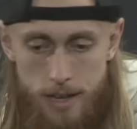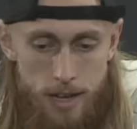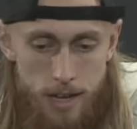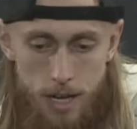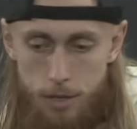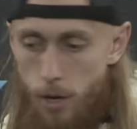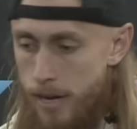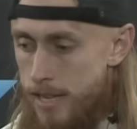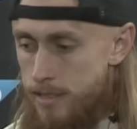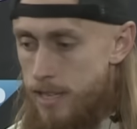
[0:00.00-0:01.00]
Uh, you know,
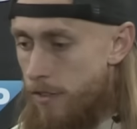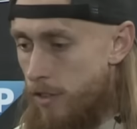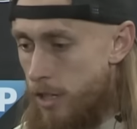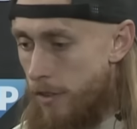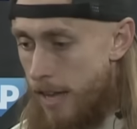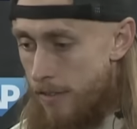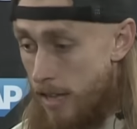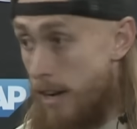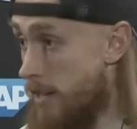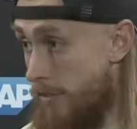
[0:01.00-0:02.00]
it's different. You know, they have a
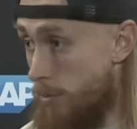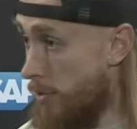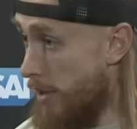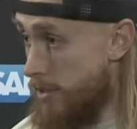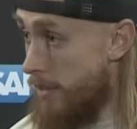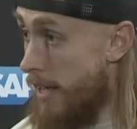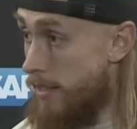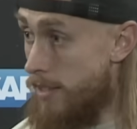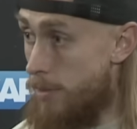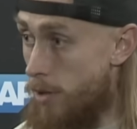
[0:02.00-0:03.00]
lot of different players on
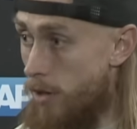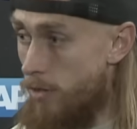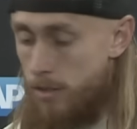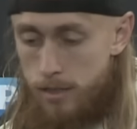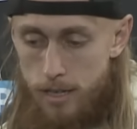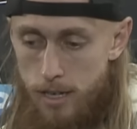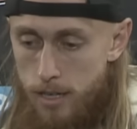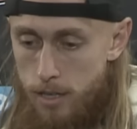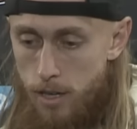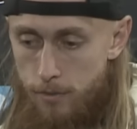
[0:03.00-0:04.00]
that team, though.
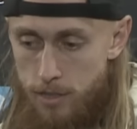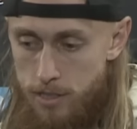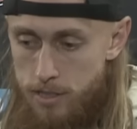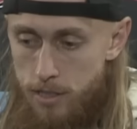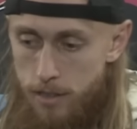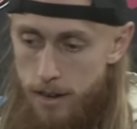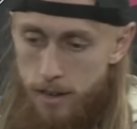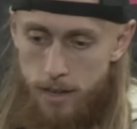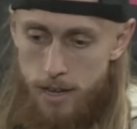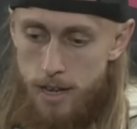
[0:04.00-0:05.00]
Uh, you know, Humphreys is still
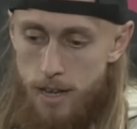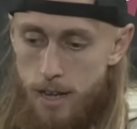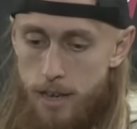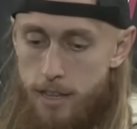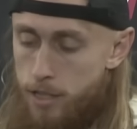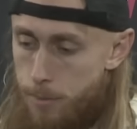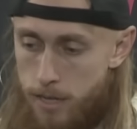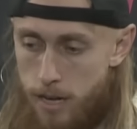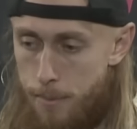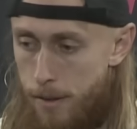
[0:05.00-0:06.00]
there. There could
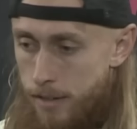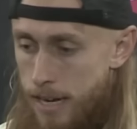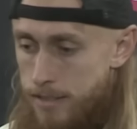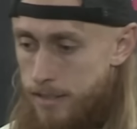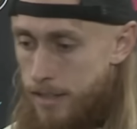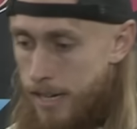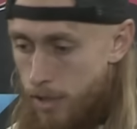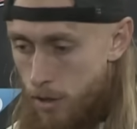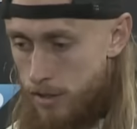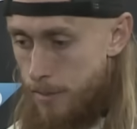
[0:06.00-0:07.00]
be a couple other guys there. I get
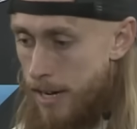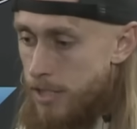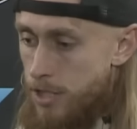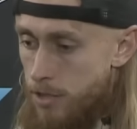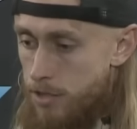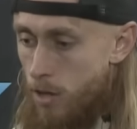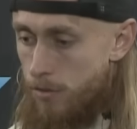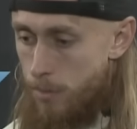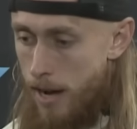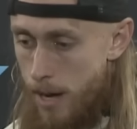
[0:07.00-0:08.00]
to go into my guy Geno
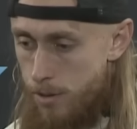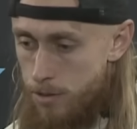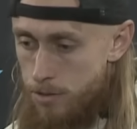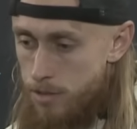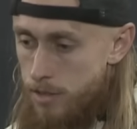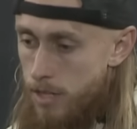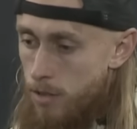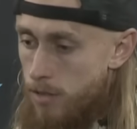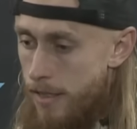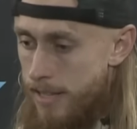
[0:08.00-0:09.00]
Stone from Iowa, who's you know
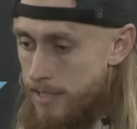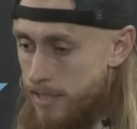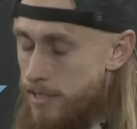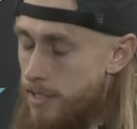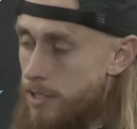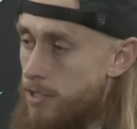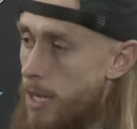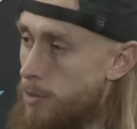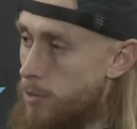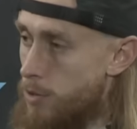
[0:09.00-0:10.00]
I think he has like six
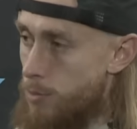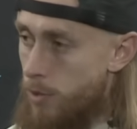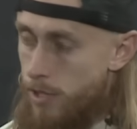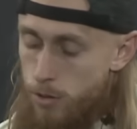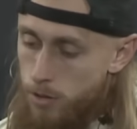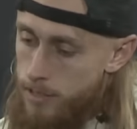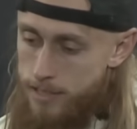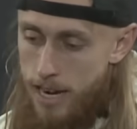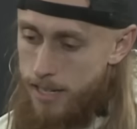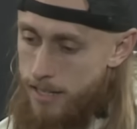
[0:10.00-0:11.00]
interceptions, which is pretty cool.
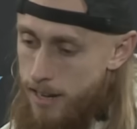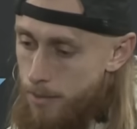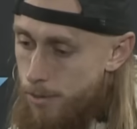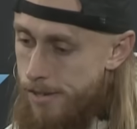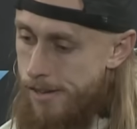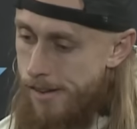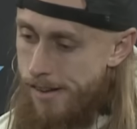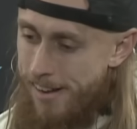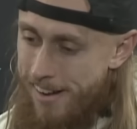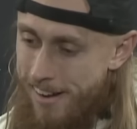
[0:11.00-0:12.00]
He's not going to be another one.
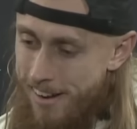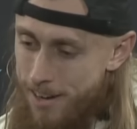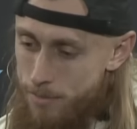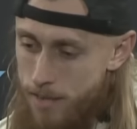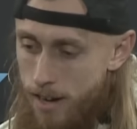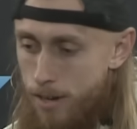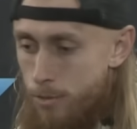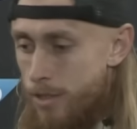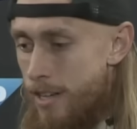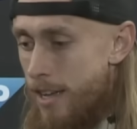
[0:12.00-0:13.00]
Um, knock on
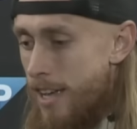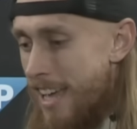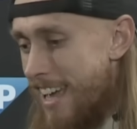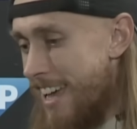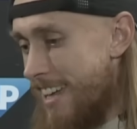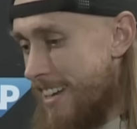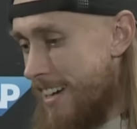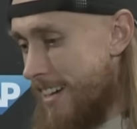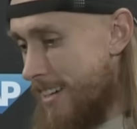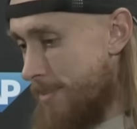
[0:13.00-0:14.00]
wood. And
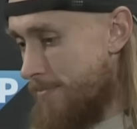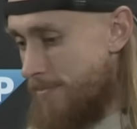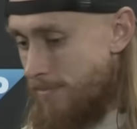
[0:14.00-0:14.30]
um,